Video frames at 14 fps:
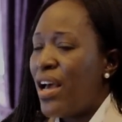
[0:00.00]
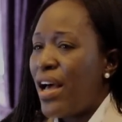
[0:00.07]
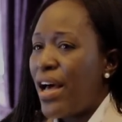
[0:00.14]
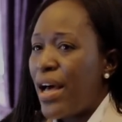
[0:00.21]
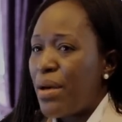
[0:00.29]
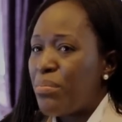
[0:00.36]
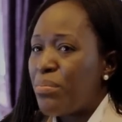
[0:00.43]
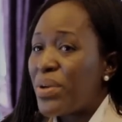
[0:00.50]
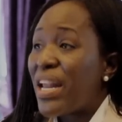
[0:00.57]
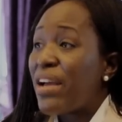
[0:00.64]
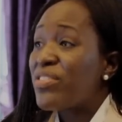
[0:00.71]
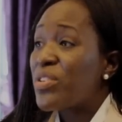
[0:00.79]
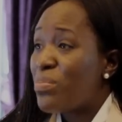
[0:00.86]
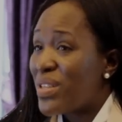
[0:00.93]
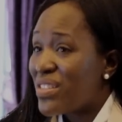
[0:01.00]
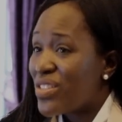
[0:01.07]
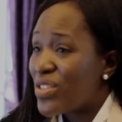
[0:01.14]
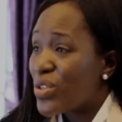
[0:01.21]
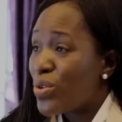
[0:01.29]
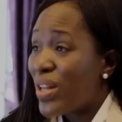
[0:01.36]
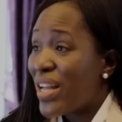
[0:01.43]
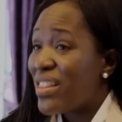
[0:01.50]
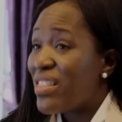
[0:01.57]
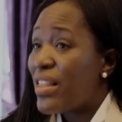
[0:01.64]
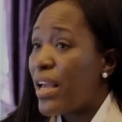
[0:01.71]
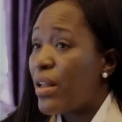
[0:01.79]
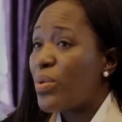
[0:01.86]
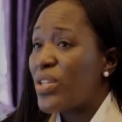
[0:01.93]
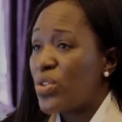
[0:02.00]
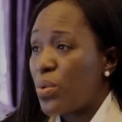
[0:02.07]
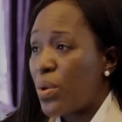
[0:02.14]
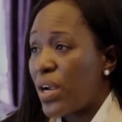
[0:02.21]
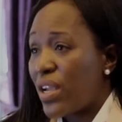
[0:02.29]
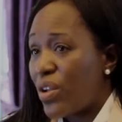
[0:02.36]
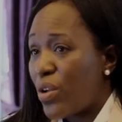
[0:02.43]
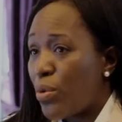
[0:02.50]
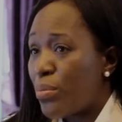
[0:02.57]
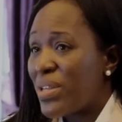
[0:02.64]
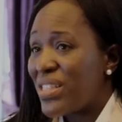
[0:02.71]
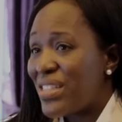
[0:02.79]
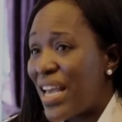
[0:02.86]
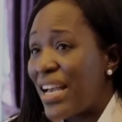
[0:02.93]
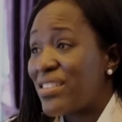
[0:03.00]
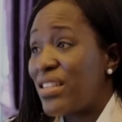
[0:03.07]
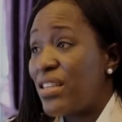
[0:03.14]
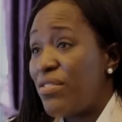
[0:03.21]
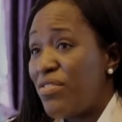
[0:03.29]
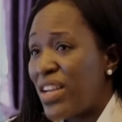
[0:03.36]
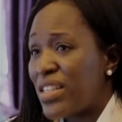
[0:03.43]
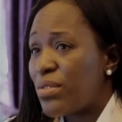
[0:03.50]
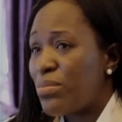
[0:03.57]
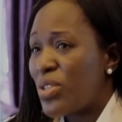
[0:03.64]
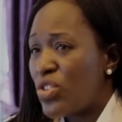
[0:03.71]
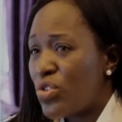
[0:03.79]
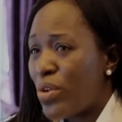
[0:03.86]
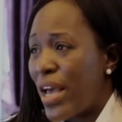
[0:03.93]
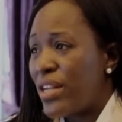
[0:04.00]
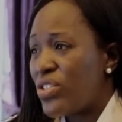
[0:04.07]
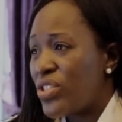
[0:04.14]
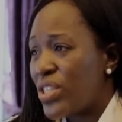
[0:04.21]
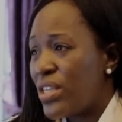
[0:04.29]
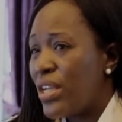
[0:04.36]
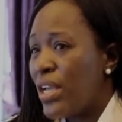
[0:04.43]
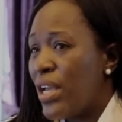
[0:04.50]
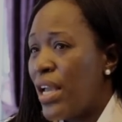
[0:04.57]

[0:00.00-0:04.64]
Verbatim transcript: um, but after business school, I then went to work at Goldman Sachs in investment strategy,